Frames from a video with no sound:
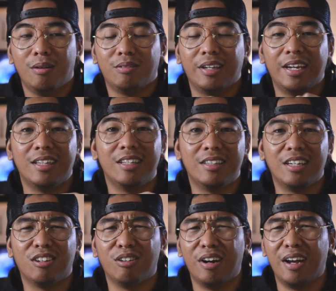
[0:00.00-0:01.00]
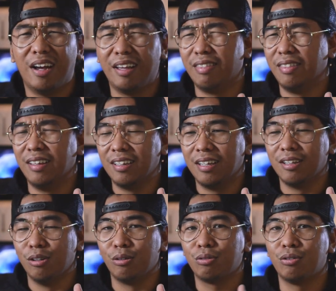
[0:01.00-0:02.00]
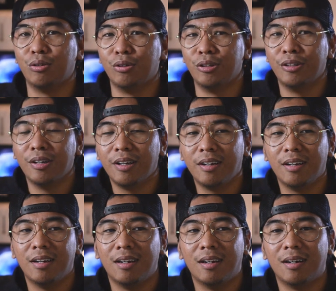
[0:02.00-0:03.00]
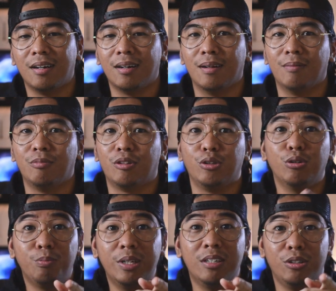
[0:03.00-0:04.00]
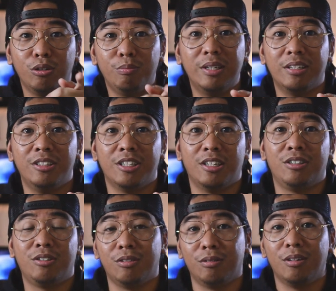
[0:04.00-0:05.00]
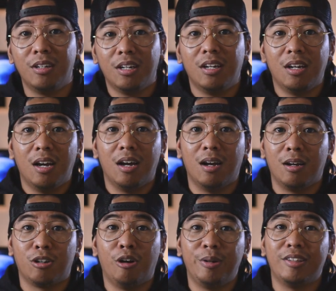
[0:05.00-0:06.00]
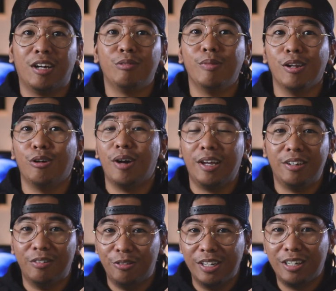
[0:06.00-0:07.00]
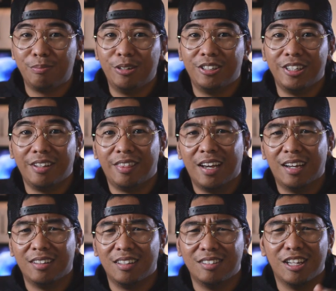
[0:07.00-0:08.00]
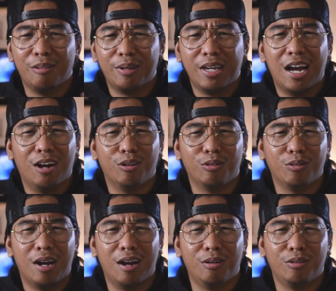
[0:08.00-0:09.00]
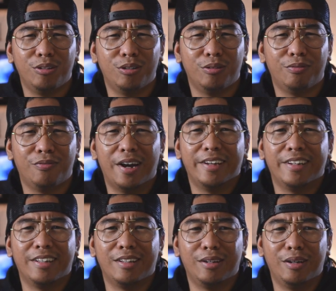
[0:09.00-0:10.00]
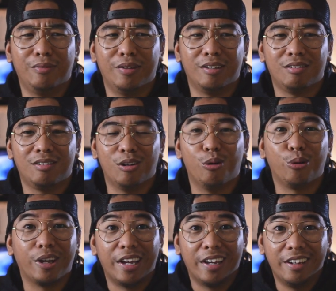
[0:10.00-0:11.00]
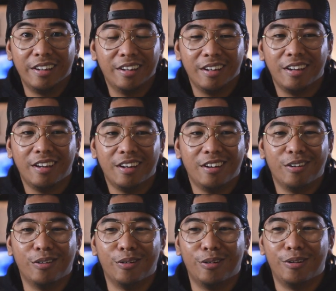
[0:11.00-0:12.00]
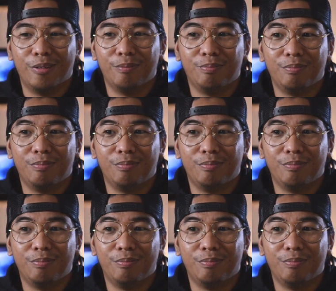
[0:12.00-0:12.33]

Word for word: sa editing ko, I, I think it looks good. Uh, so you be you'd be the judge. So uh, comment down below. I'd really appreciate that, and tell me how how you find it. If it's okay, or